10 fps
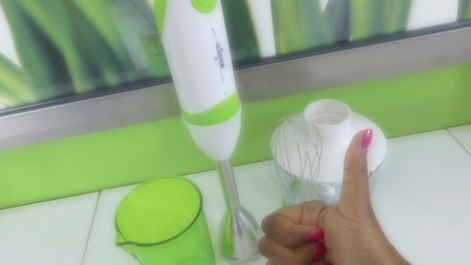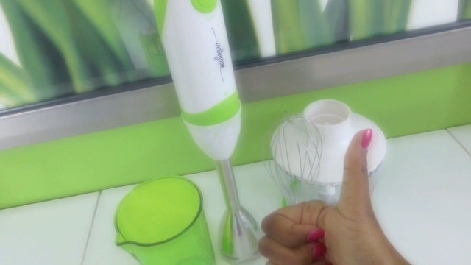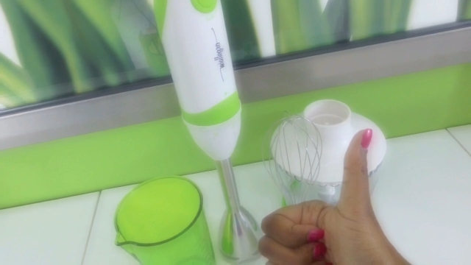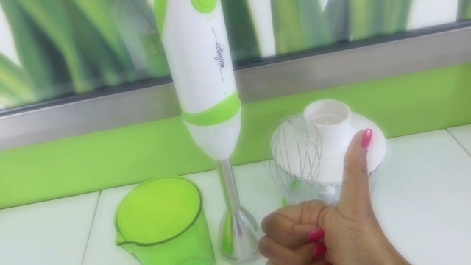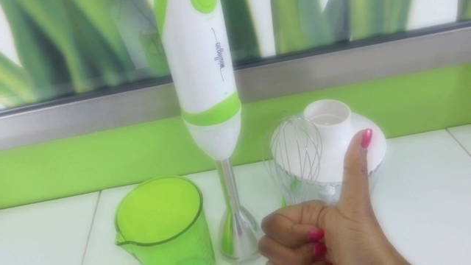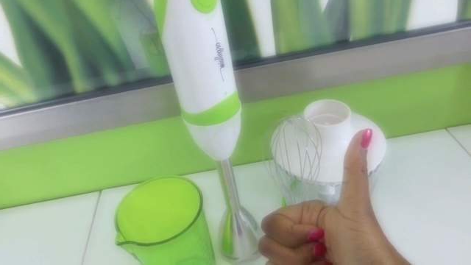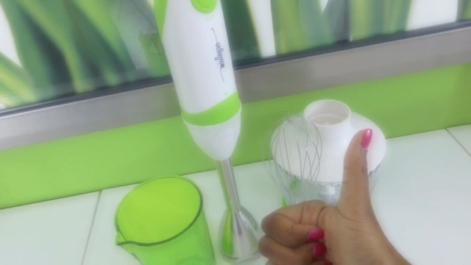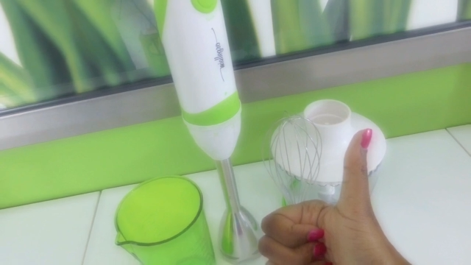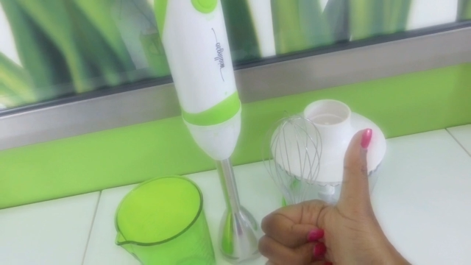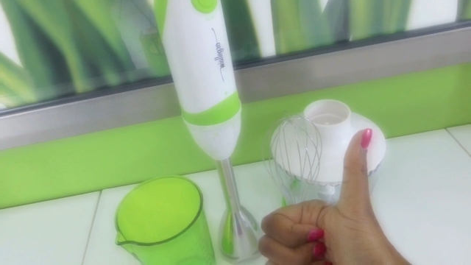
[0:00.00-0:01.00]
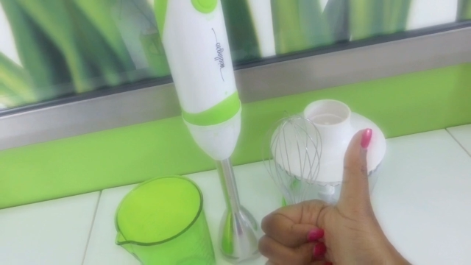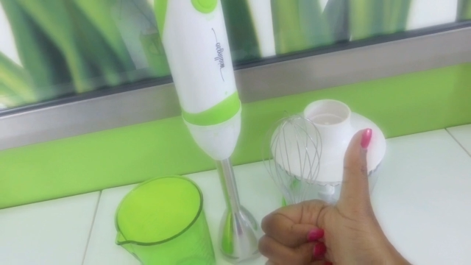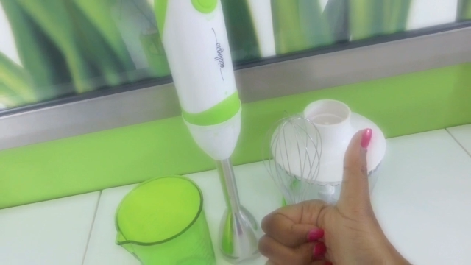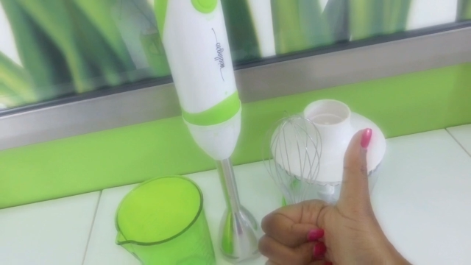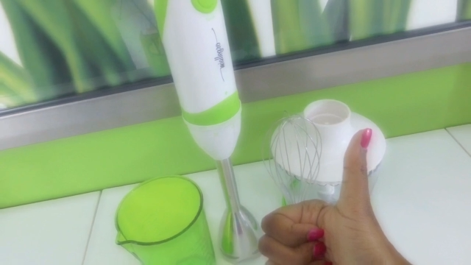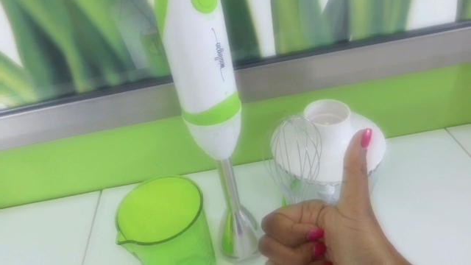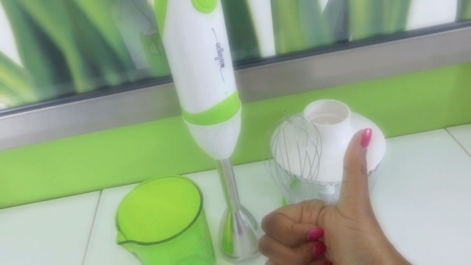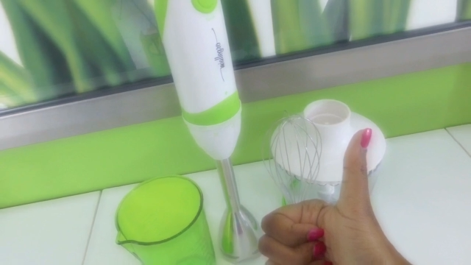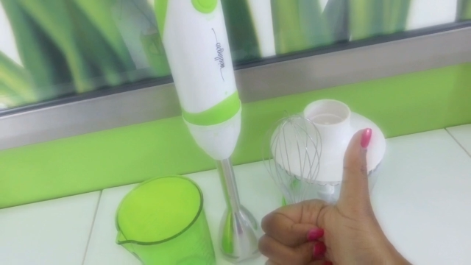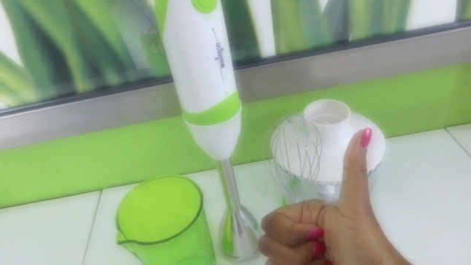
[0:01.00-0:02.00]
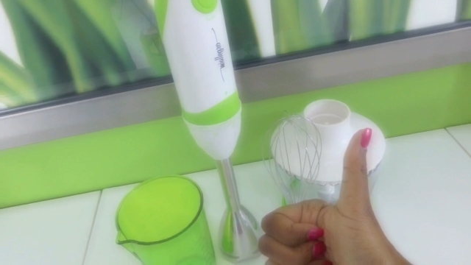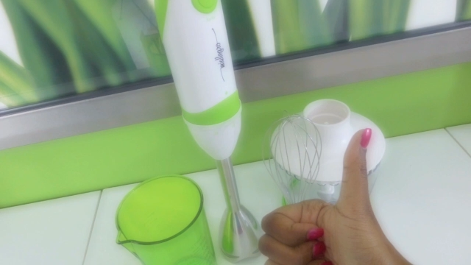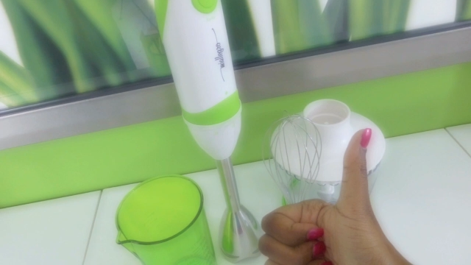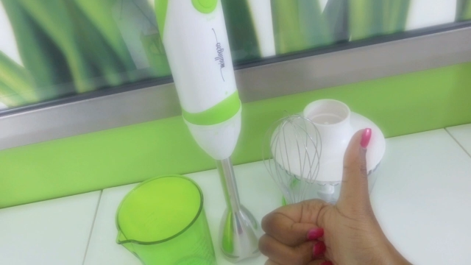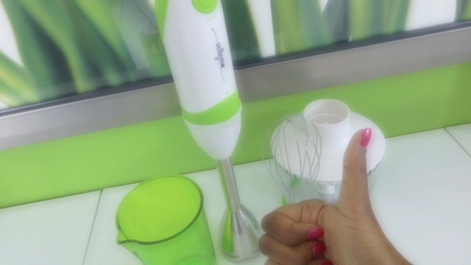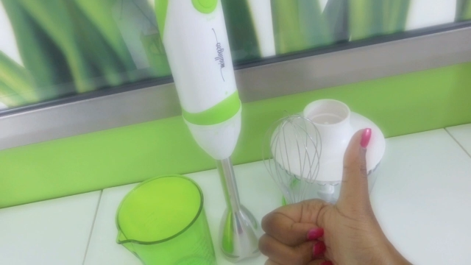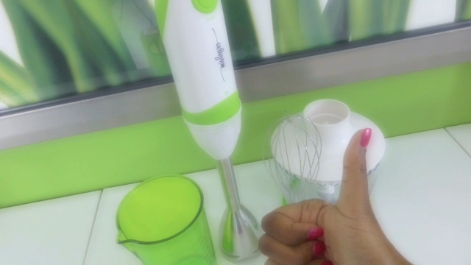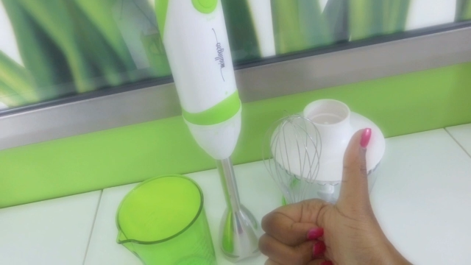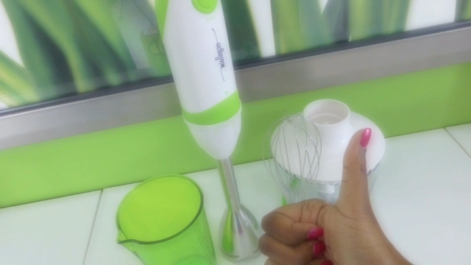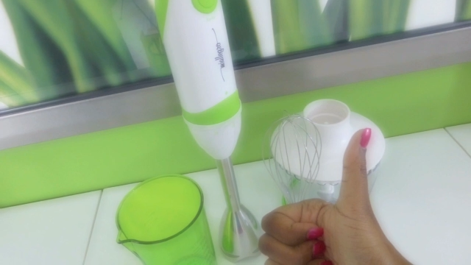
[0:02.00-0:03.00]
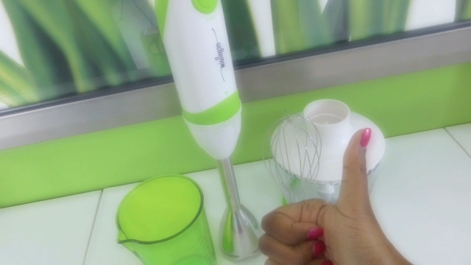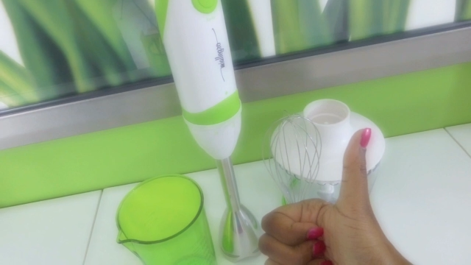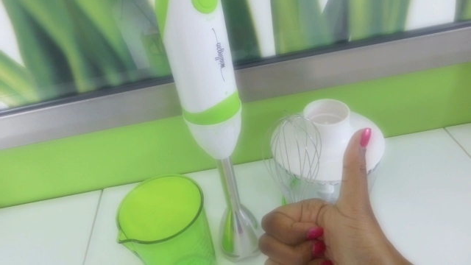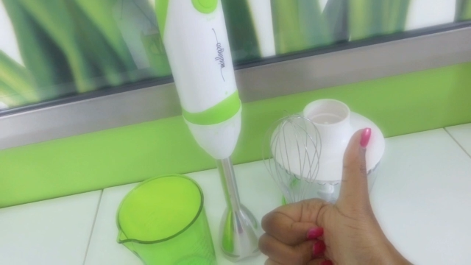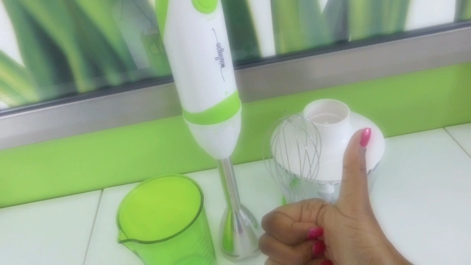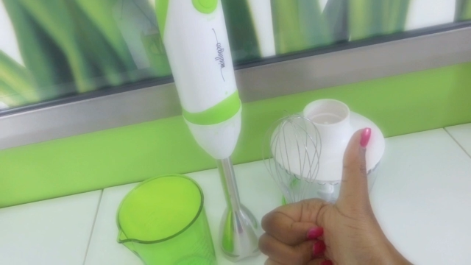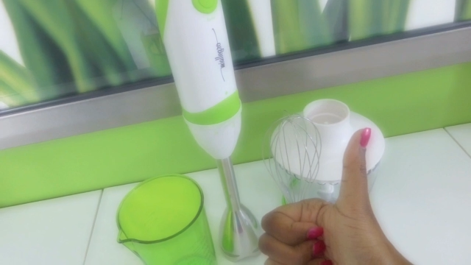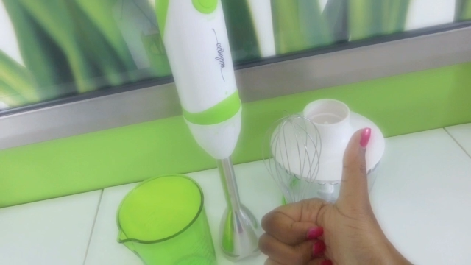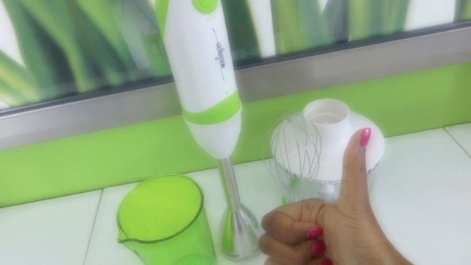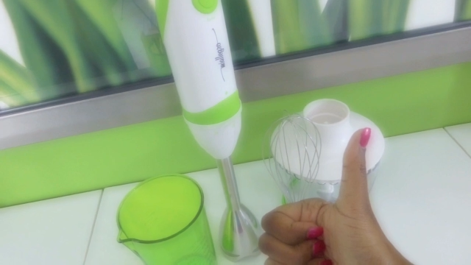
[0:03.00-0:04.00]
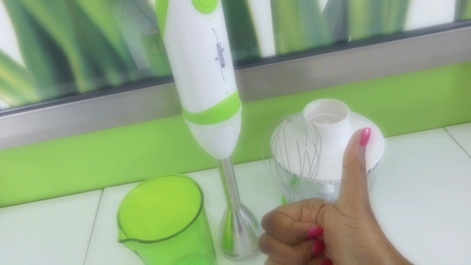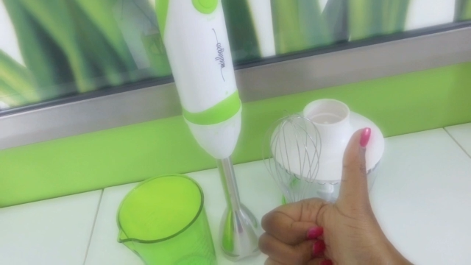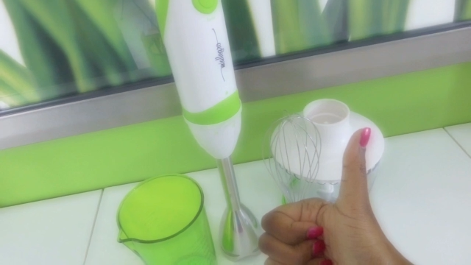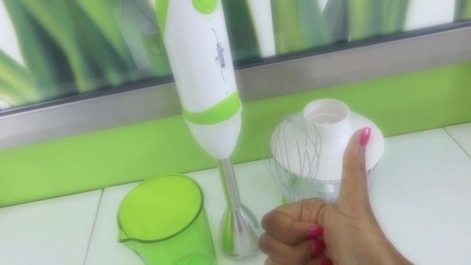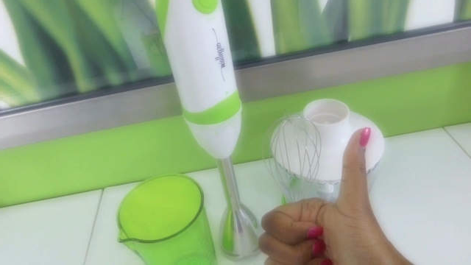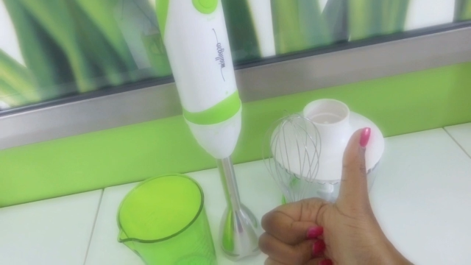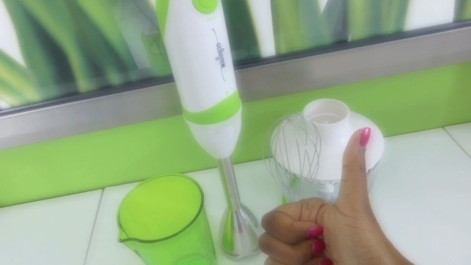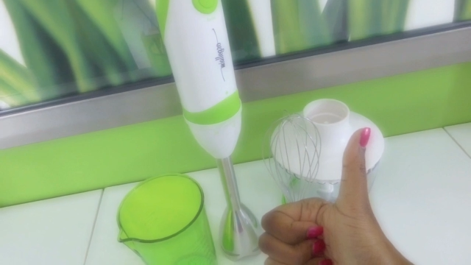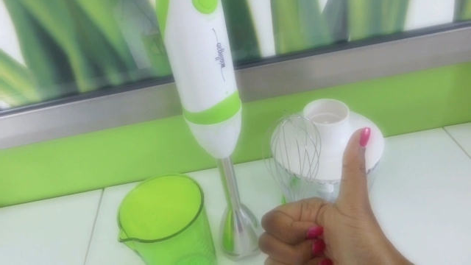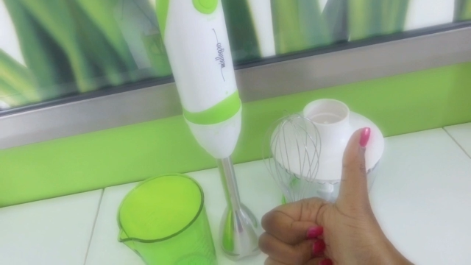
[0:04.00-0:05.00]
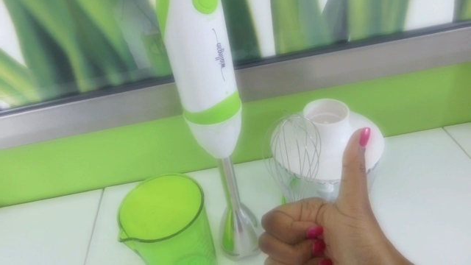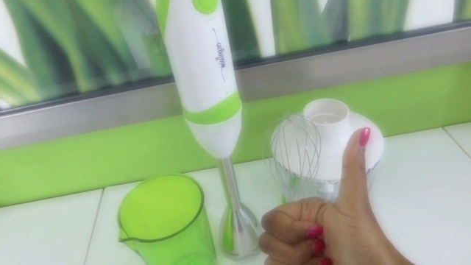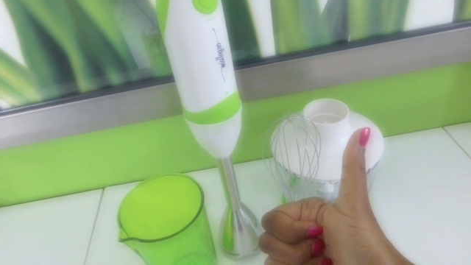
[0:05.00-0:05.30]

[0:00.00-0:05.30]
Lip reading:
No face is visible, so there are no lips to read.